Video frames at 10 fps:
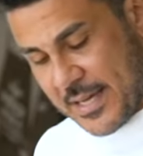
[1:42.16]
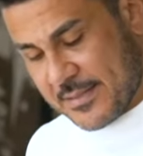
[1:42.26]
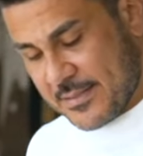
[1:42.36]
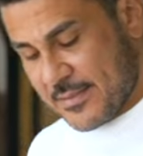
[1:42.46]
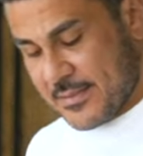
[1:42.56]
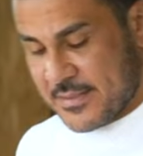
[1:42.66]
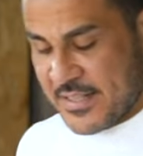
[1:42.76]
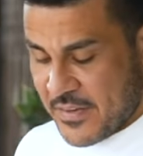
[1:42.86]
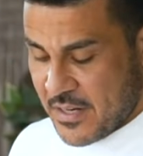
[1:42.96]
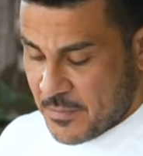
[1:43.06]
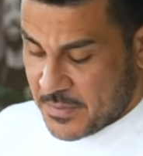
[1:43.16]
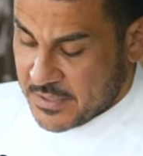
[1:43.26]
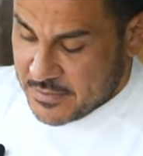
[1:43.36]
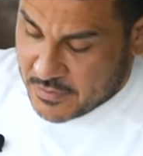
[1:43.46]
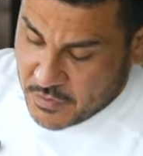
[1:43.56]
has developed
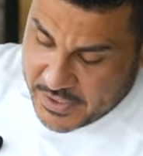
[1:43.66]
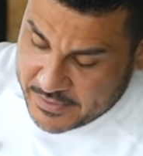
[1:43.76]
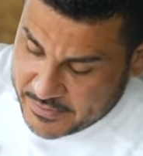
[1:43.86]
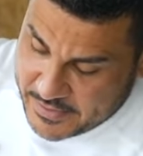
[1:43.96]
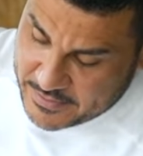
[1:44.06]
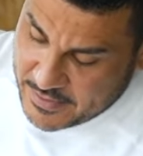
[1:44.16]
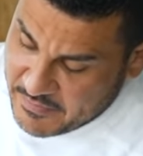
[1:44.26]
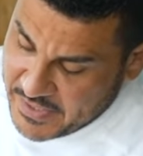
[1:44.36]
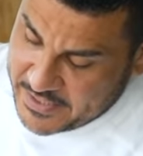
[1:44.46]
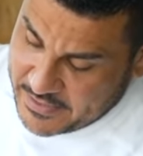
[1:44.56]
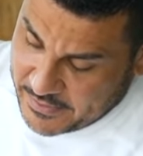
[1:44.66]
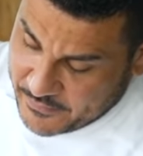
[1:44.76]
his cooking skills are amazing.